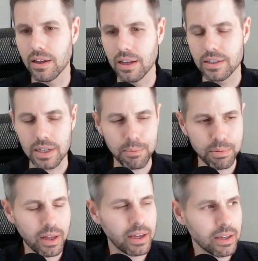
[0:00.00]
It's like
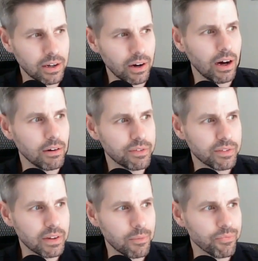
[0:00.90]
playing golf,
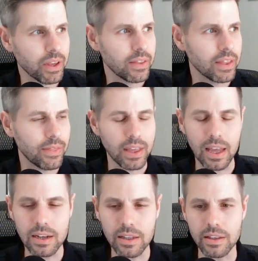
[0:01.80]
and then at the
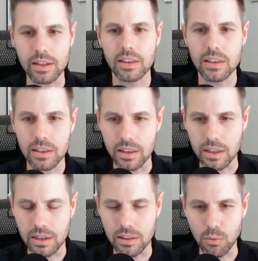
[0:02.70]
end of the
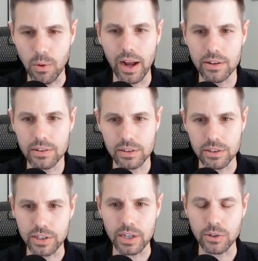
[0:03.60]
round, you
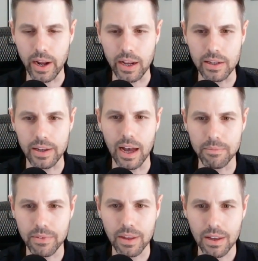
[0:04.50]
change your handicap
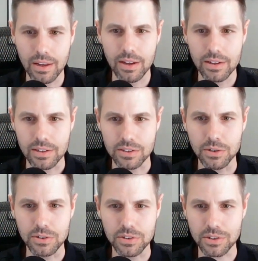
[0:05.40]
to
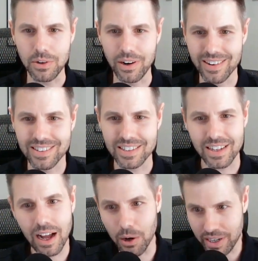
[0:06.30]
suit your score. So you say,
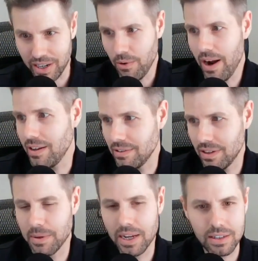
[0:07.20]
no, I did great.
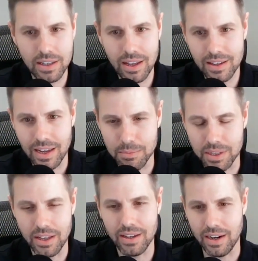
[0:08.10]
I'm an 18 handicap
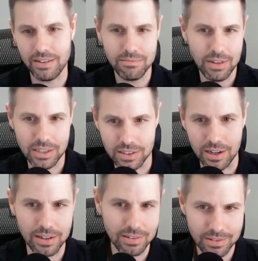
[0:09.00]
today, and I shot
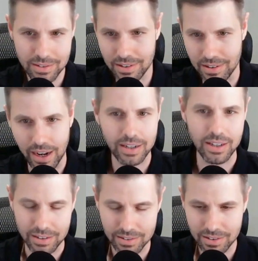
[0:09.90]
a
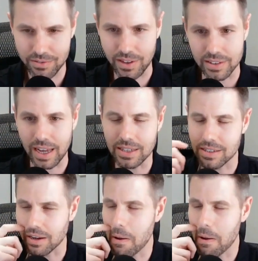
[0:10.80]
90. Fantastic.